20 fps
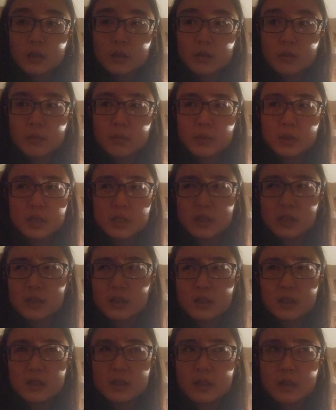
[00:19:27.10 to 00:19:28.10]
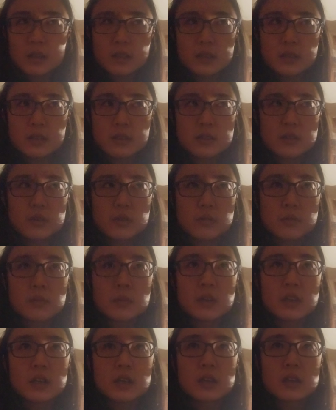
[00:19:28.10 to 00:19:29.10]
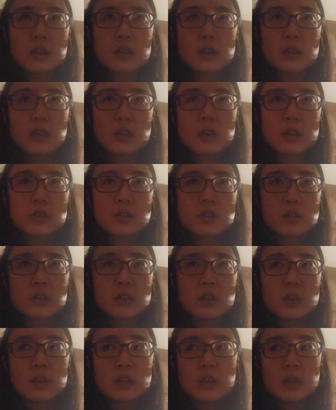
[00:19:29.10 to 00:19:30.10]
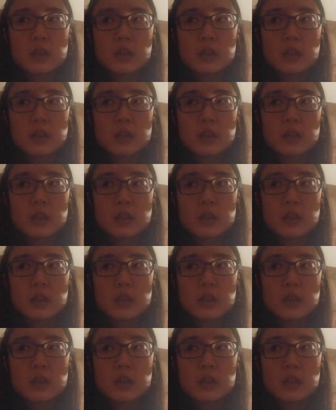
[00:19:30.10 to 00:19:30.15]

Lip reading: But that does not mean actually